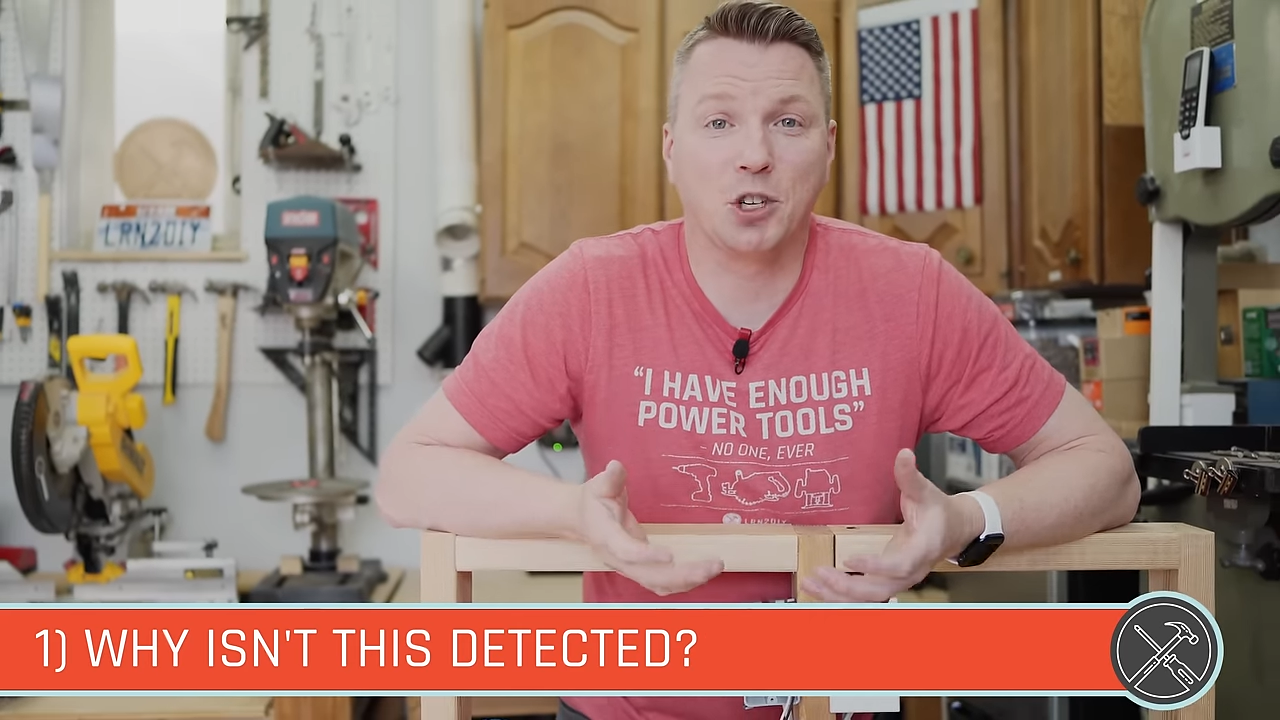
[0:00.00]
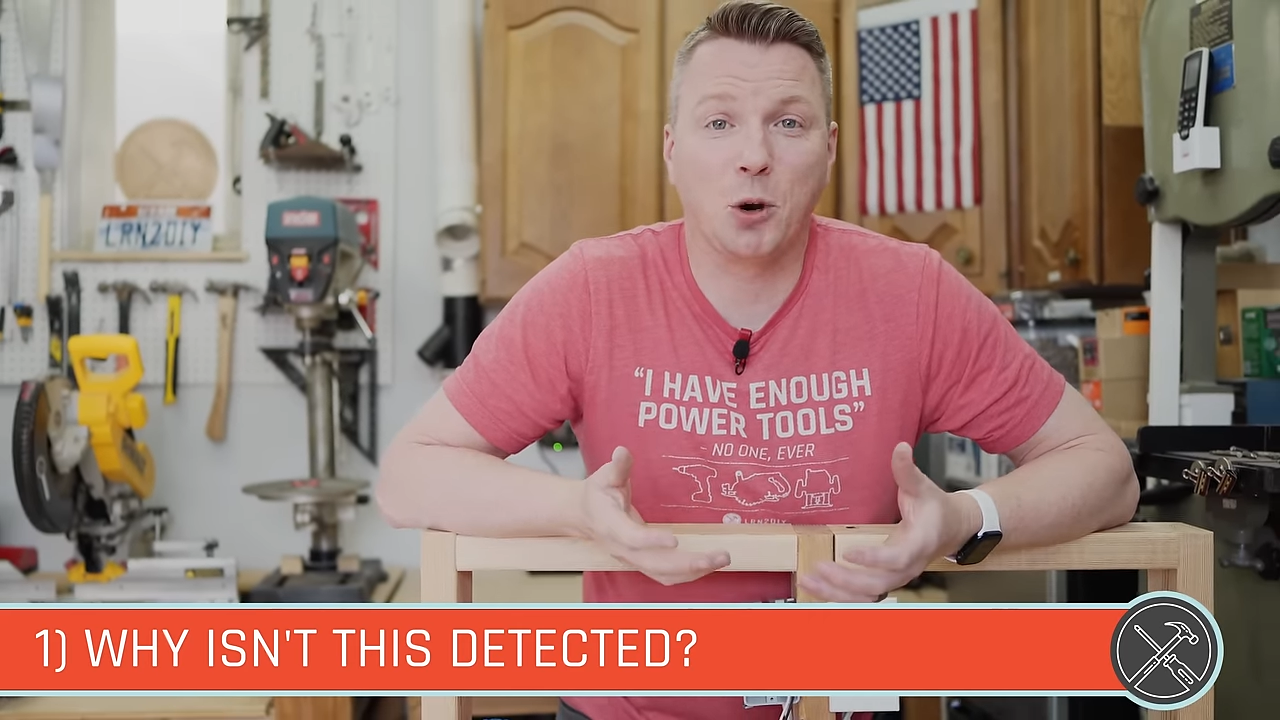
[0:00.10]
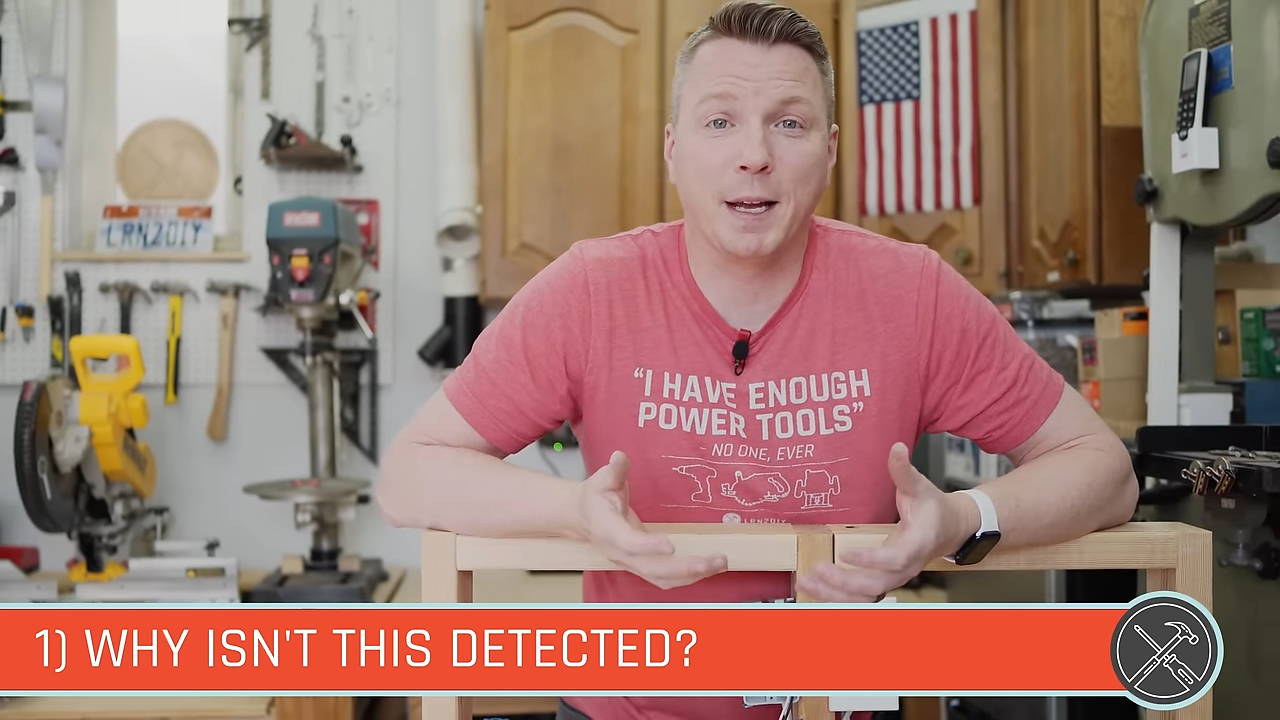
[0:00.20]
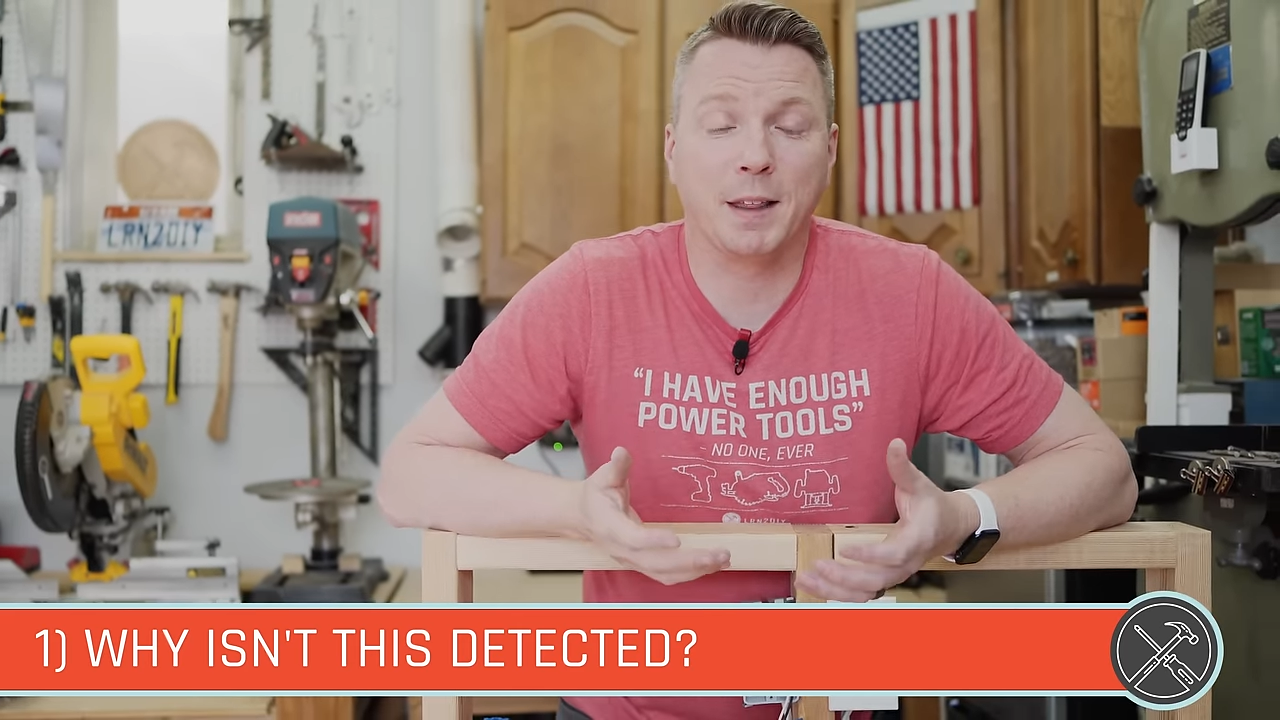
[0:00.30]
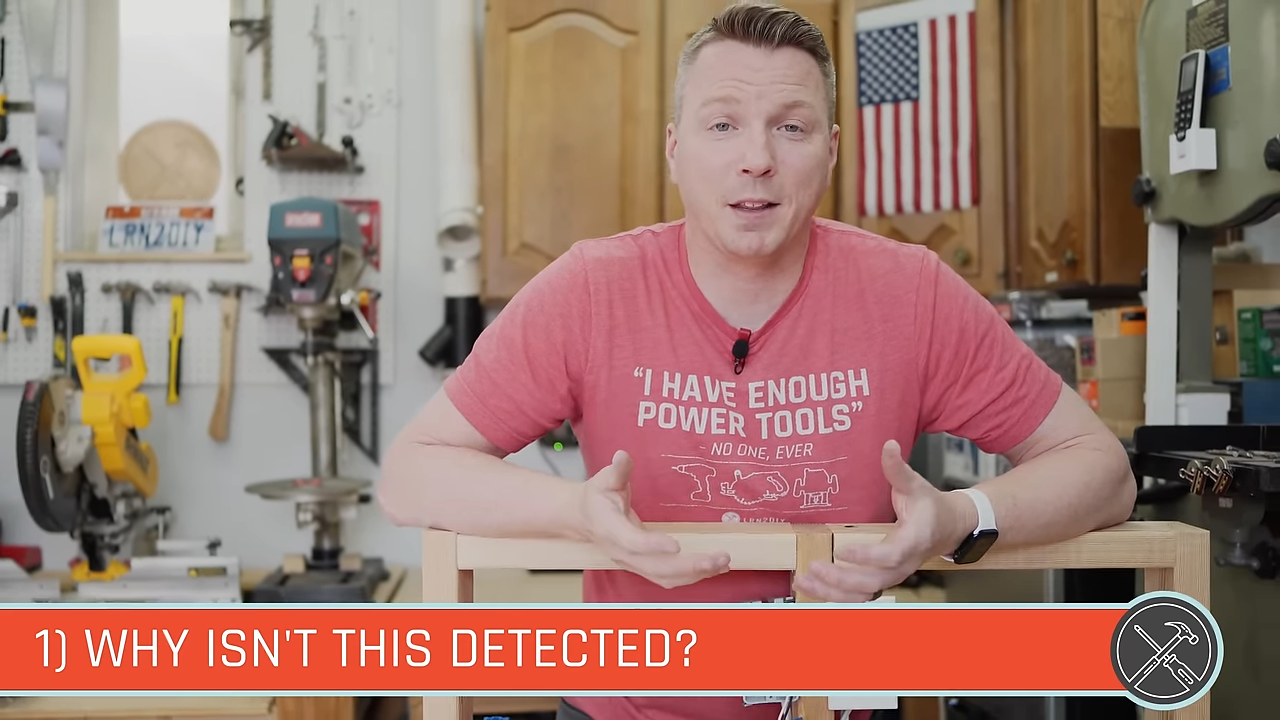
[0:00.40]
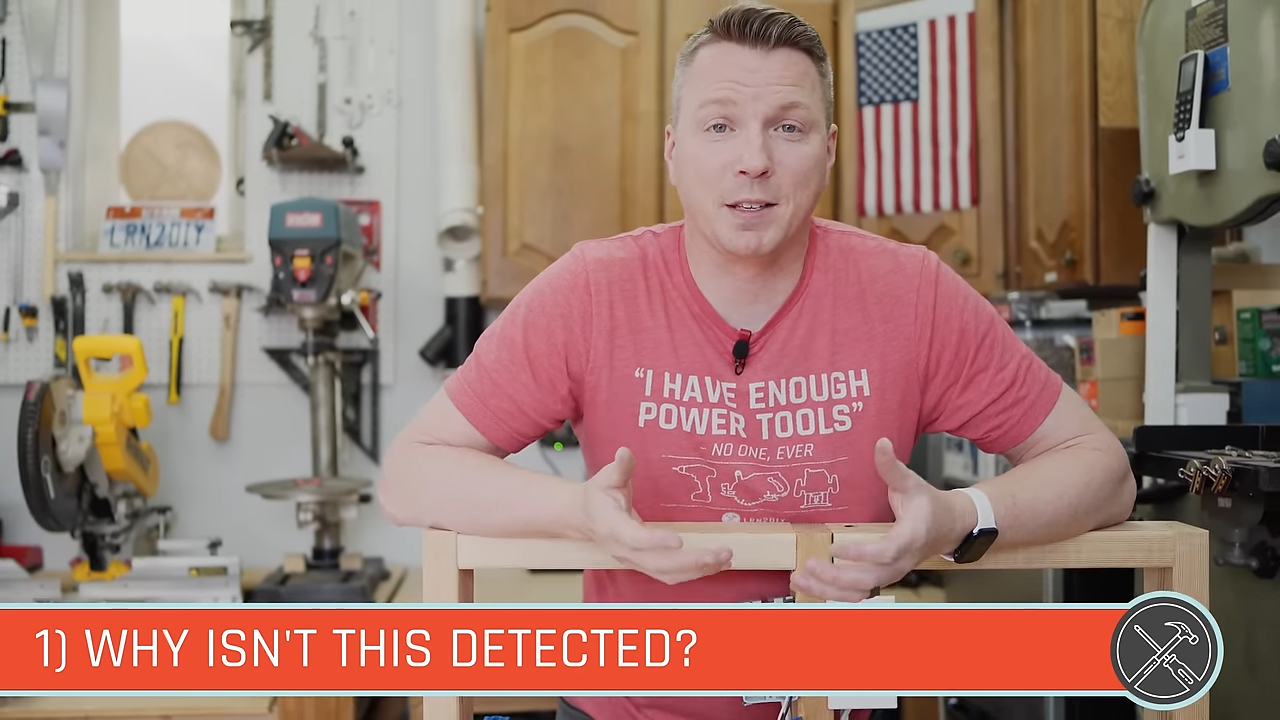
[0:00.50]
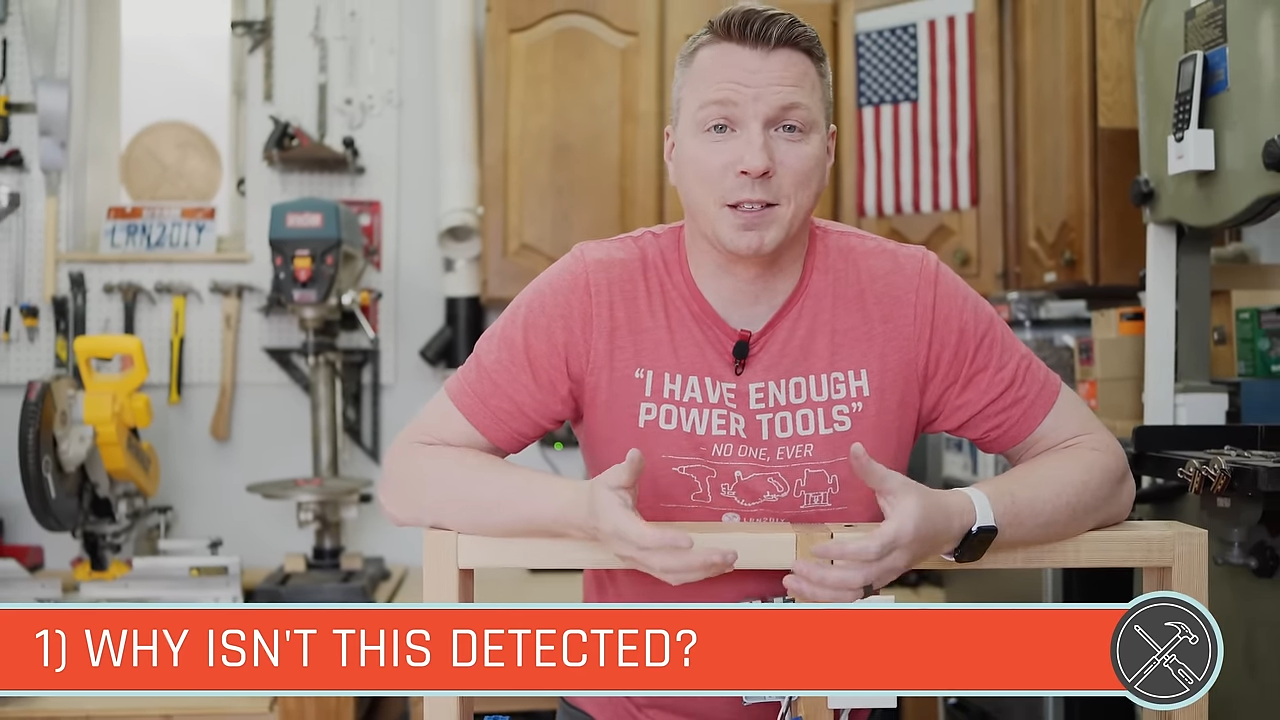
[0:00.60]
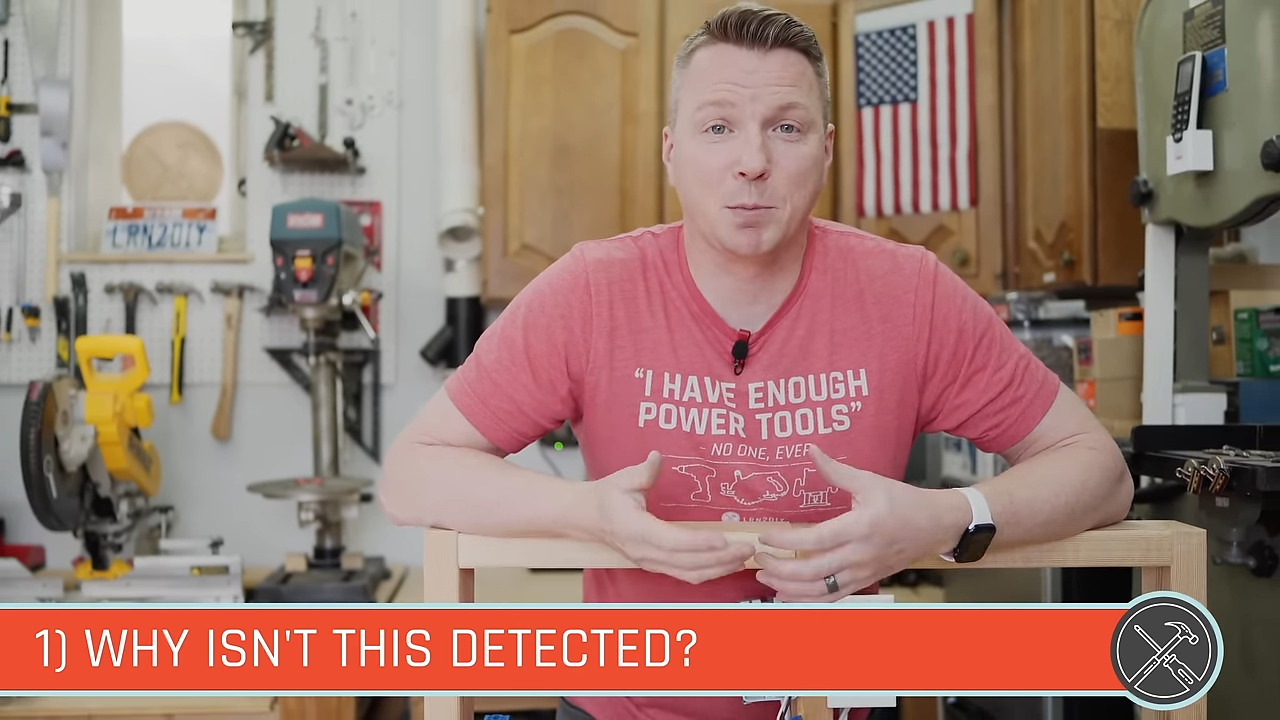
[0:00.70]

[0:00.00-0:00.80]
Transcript: showing that this